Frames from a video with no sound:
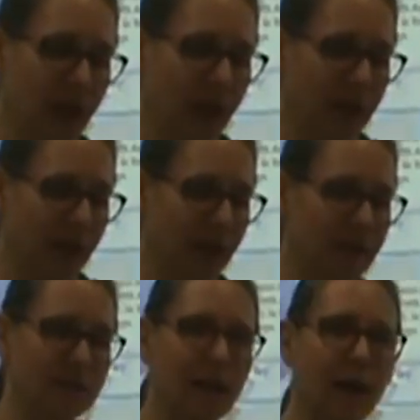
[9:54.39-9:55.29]

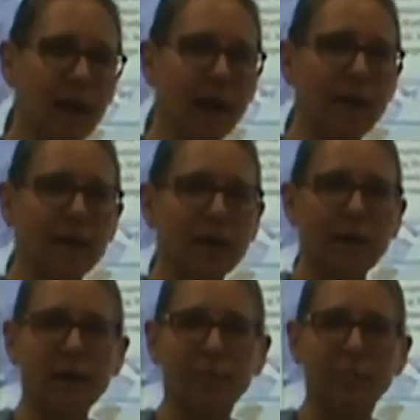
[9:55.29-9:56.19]
and a
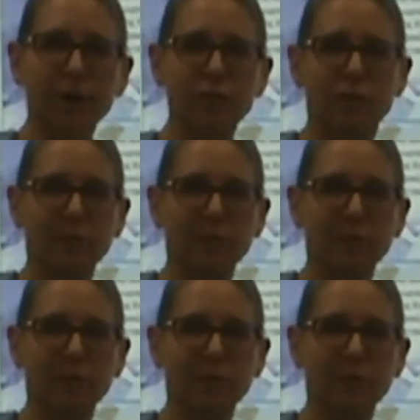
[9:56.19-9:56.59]
bunch of